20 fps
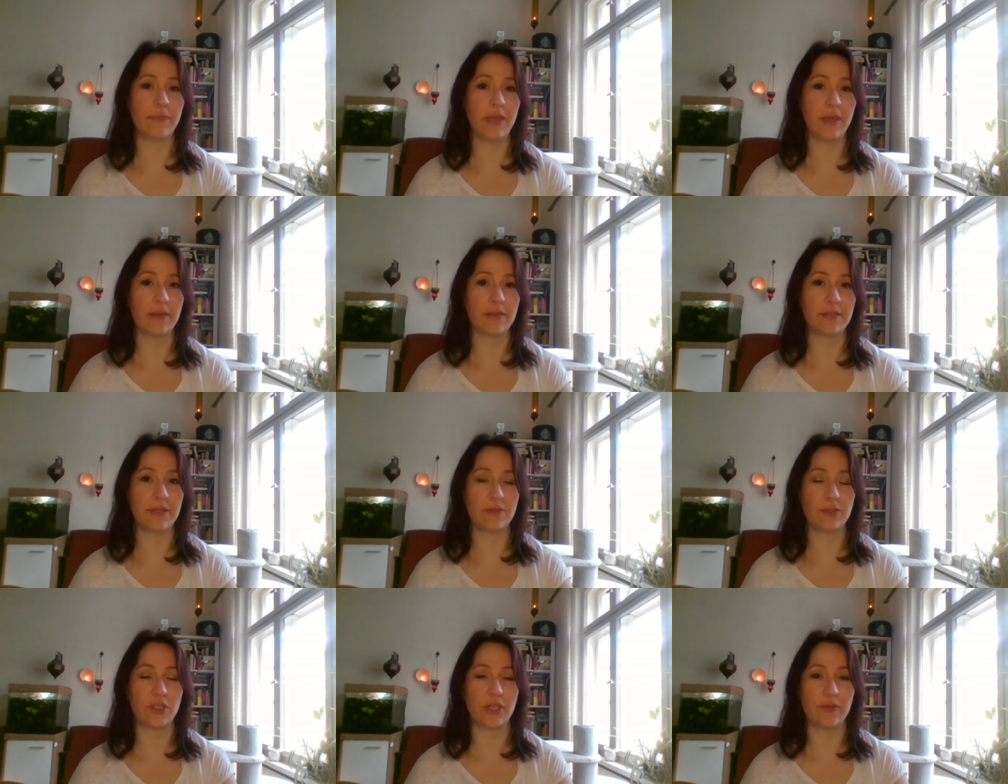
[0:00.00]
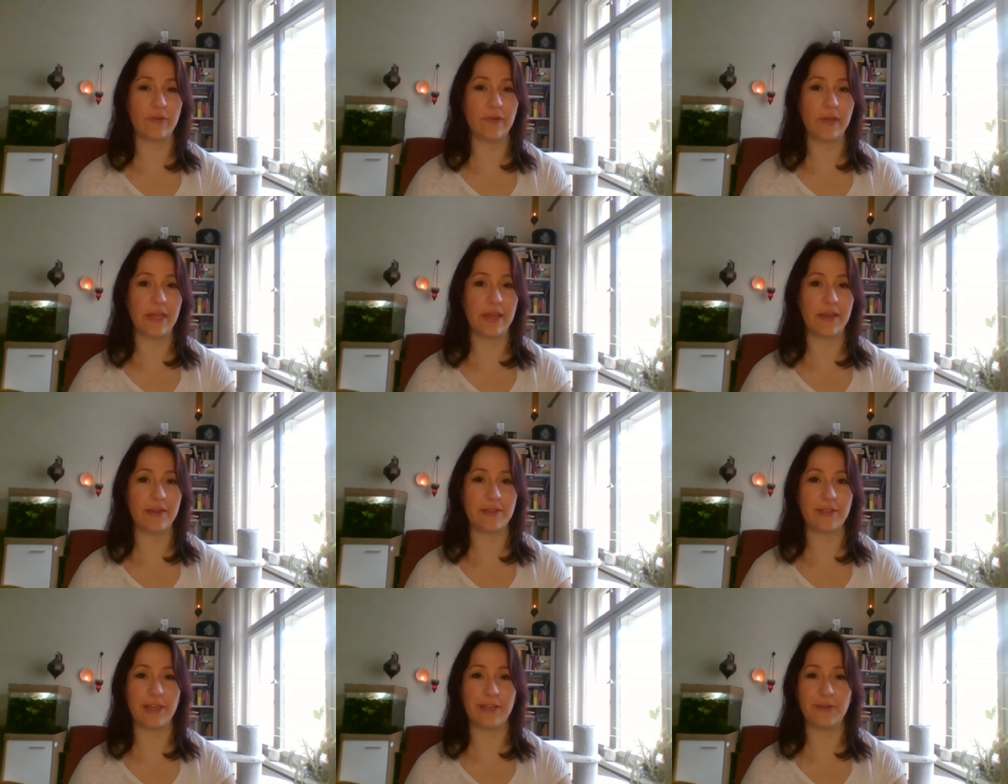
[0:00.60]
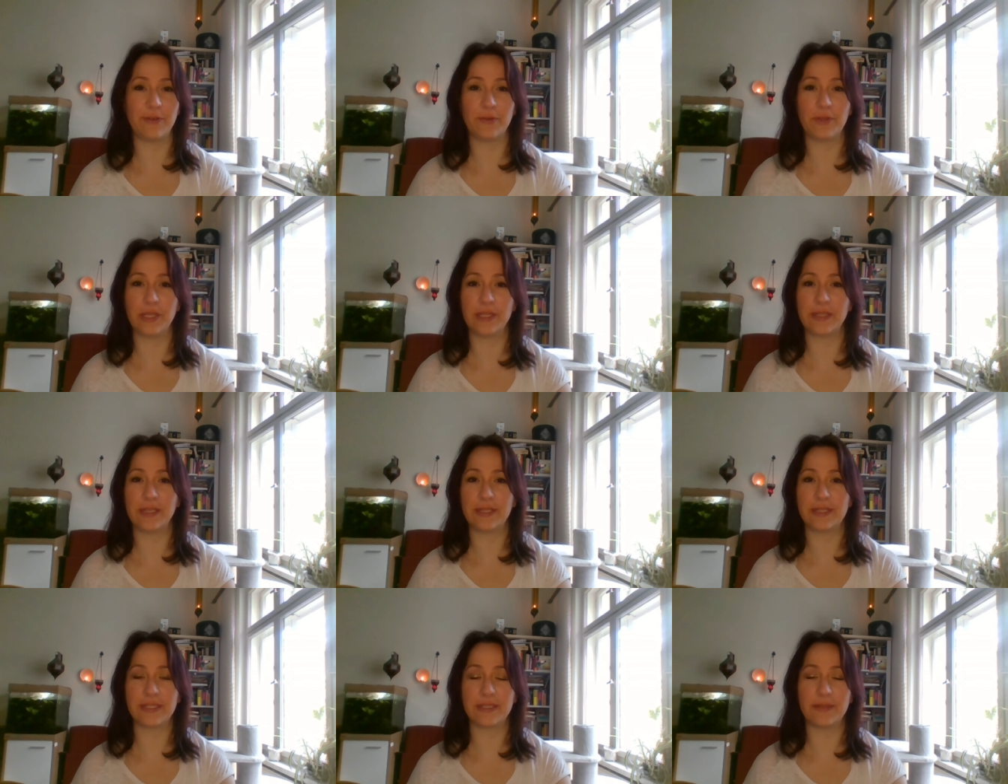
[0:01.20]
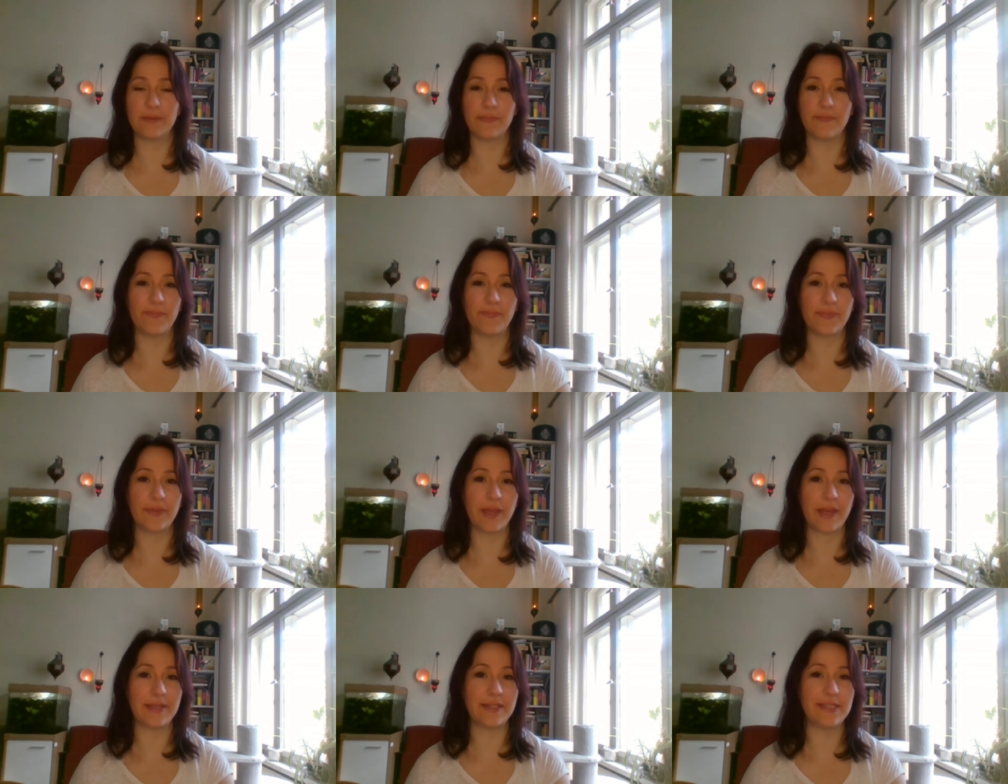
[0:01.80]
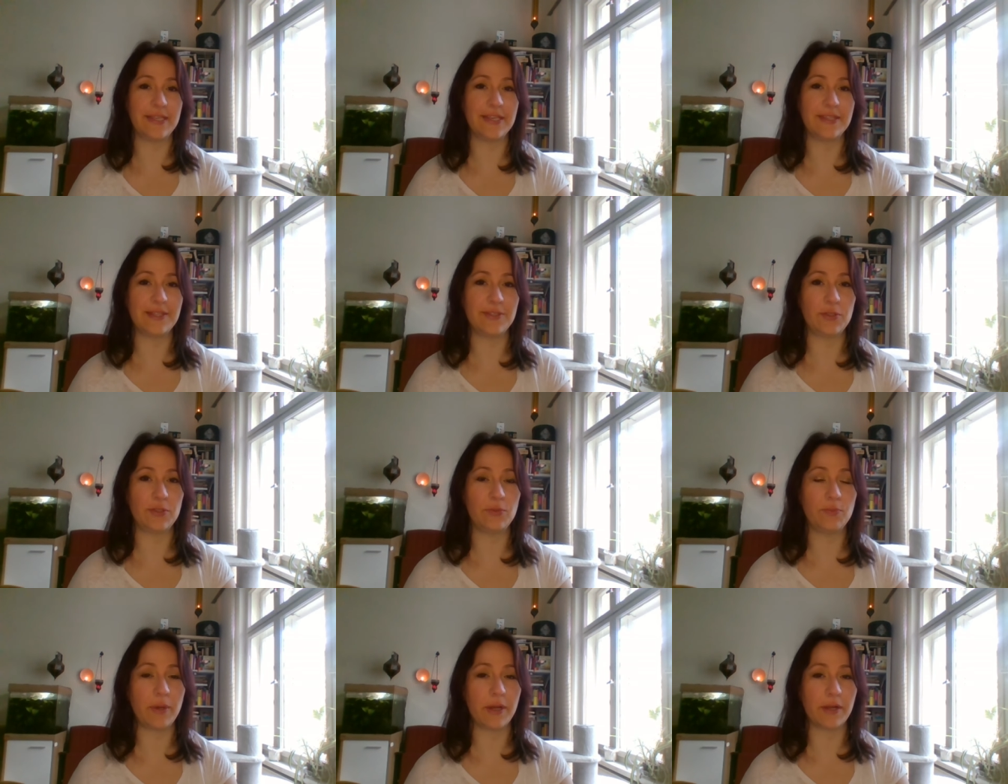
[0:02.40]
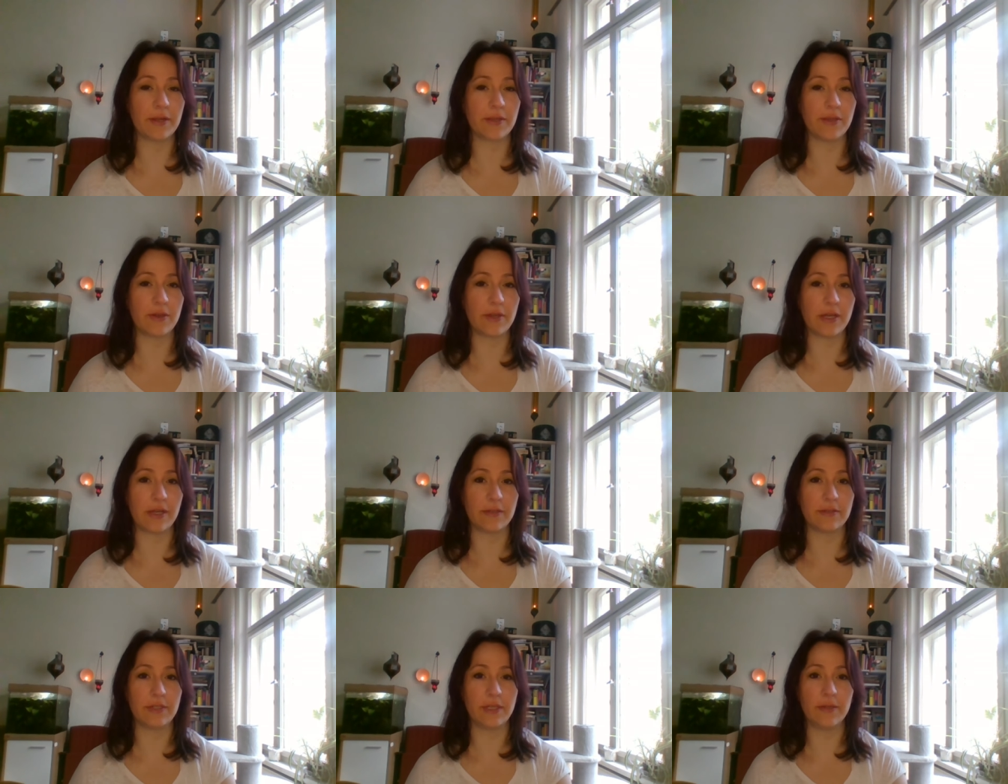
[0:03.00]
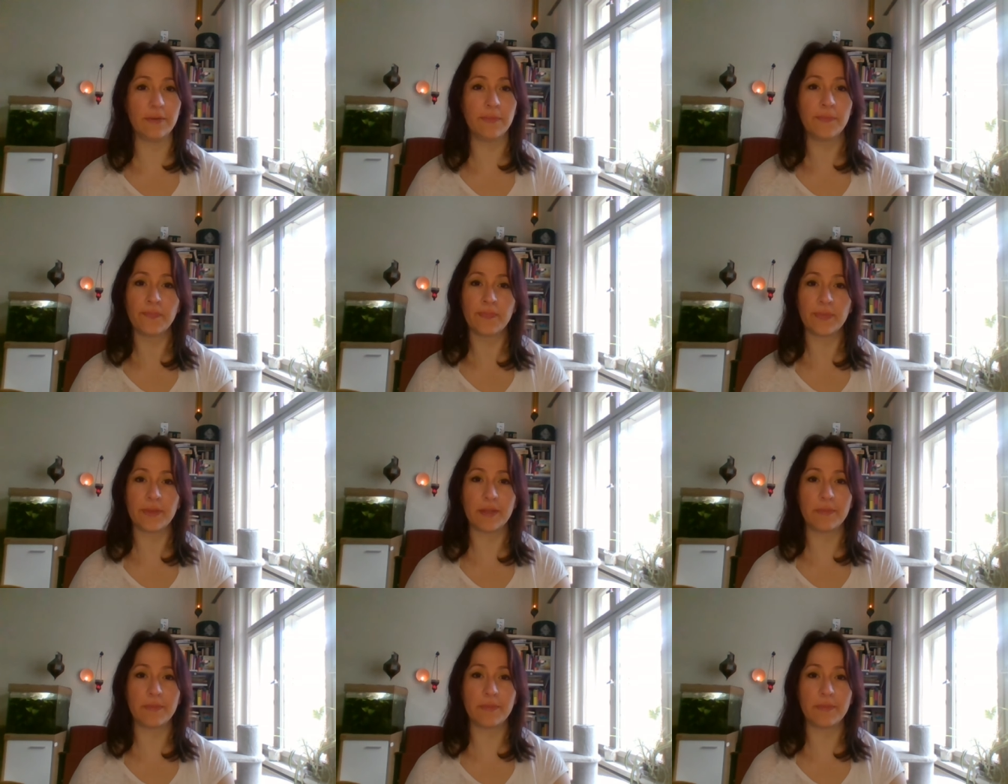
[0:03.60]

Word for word: yeah, generally I don't think that's the idea that you park your car there.